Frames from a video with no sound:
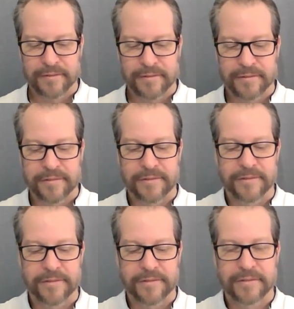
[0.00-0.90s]

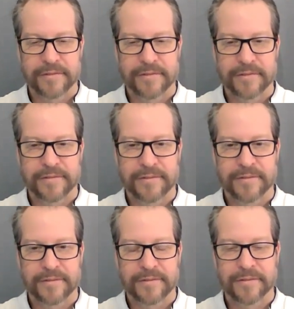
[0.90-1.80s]

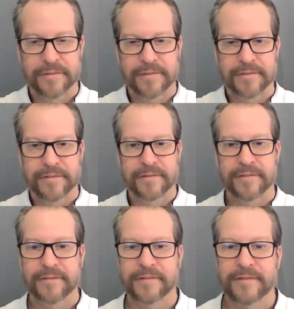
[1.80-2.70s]

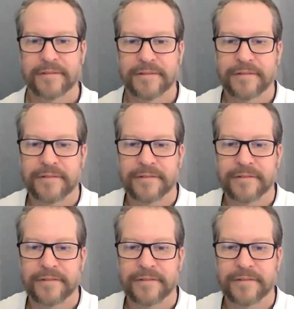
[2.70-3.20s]
No words are spoken by the person on screen.